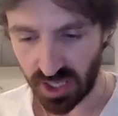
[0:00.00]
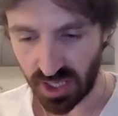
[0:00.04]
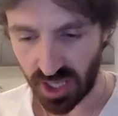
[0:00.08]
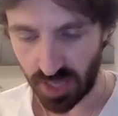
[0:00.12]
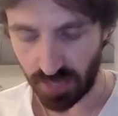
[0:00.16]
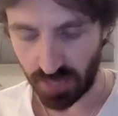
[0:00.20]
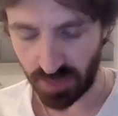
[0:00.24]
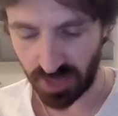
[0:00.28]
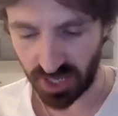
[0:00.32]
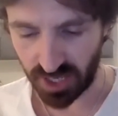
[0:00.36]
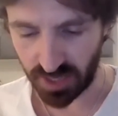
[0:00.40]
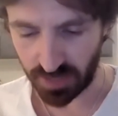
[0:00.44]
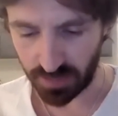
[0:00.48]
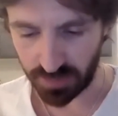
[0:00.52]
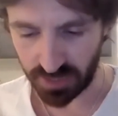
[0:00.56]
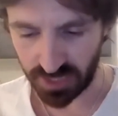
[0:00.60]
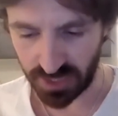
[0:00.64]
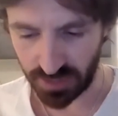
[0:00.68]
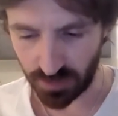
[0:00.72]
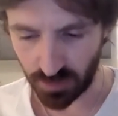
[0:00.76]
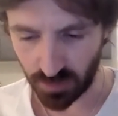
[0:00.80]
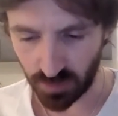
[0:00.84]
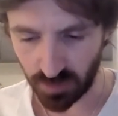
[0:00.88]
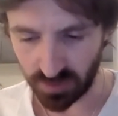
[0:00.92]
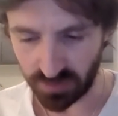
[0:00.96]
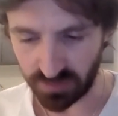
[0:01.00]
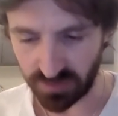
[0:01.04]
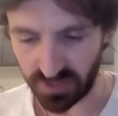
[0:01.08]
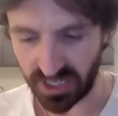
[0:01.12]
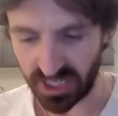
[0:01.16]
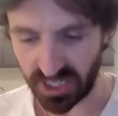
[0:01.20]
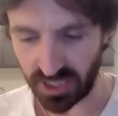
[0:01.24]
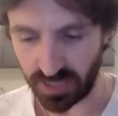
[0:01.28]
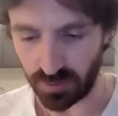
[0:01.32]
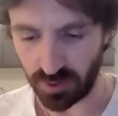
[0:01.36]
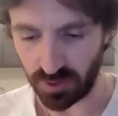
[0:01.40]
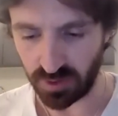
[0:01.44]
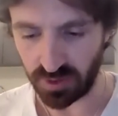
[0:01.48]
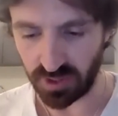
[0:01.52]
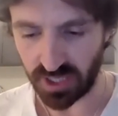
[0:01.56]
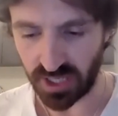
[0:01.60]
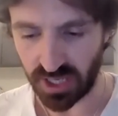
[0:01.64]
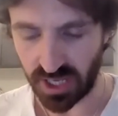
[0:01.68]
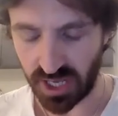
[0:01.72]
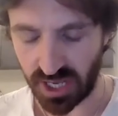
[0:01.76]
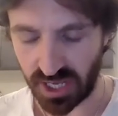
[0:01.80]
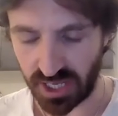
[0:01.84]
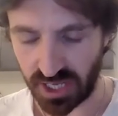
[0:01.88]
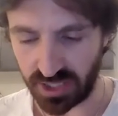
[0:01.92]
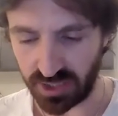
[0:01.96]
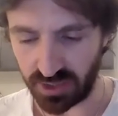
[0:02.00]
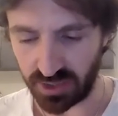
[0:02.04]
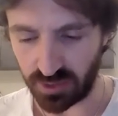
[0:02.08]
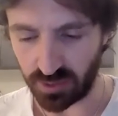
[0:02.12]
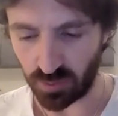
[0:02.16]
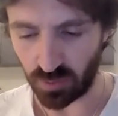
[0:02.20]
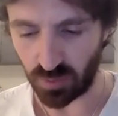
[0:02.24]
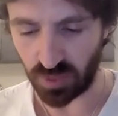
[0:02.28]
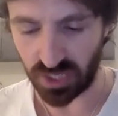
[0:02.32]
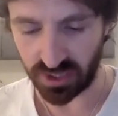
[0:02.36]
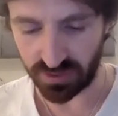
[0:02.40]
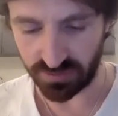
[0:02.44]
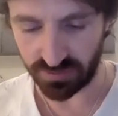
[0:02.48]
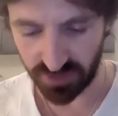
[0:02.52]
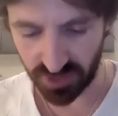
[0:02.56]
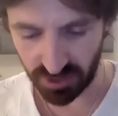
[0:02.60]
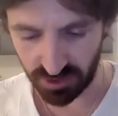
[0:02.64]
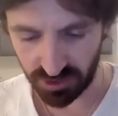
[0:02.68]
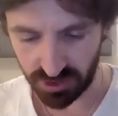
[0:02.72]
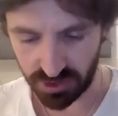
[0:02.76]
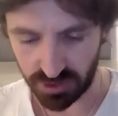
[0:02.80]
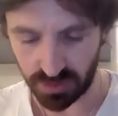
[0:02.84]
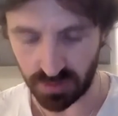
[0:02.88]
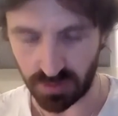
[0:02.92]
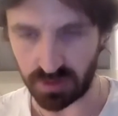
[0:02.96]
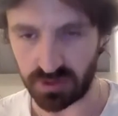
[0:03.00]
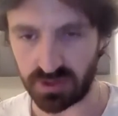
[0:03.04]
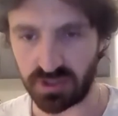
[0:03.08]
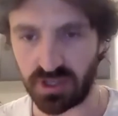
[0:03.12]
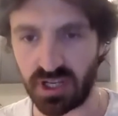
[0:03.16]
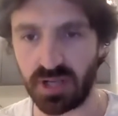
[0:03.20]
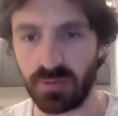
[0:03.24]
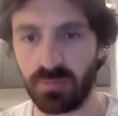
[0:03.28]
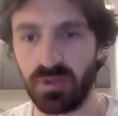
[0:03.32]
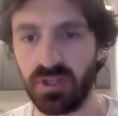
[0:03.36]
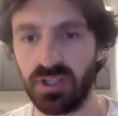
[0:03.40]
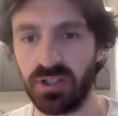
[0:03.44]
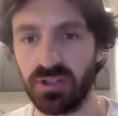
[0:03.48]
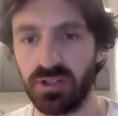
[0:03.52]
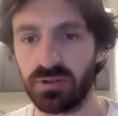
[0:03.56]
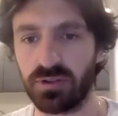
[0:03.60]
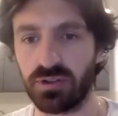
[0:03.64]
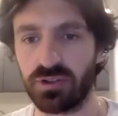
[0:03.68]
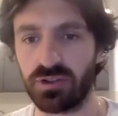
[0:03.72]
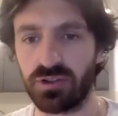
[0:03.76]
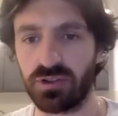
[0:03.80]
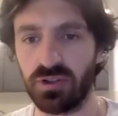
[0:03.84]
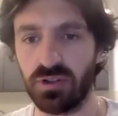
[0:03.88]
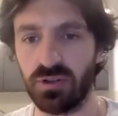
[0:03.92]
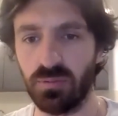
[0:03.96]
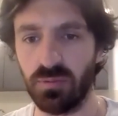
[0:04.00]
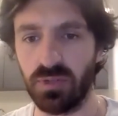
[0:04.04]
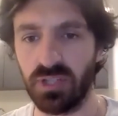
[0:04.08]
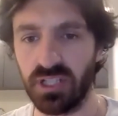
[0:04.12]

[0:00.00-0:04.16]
about people were available, and we had a very short time window to shoot.